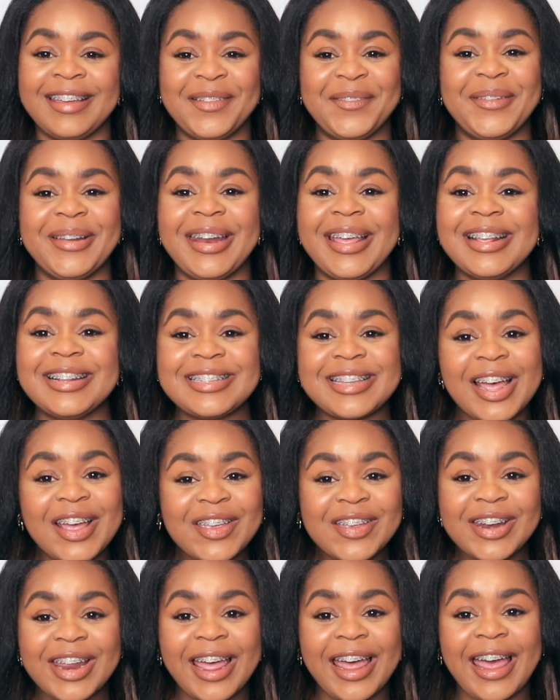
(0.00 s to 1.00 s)
when they tell
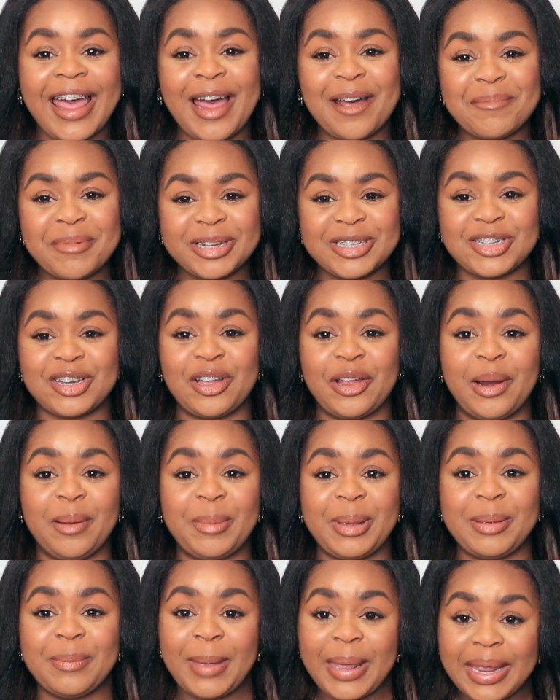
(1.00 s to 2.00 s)
you that how much you're gonna
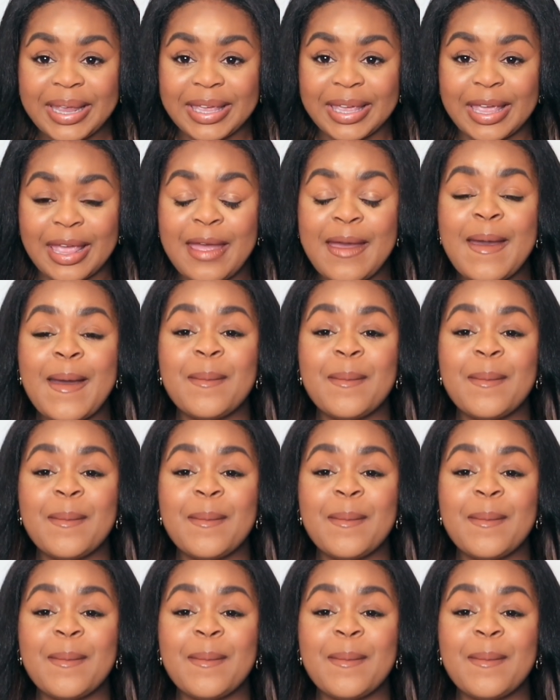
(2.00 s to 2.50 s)
be making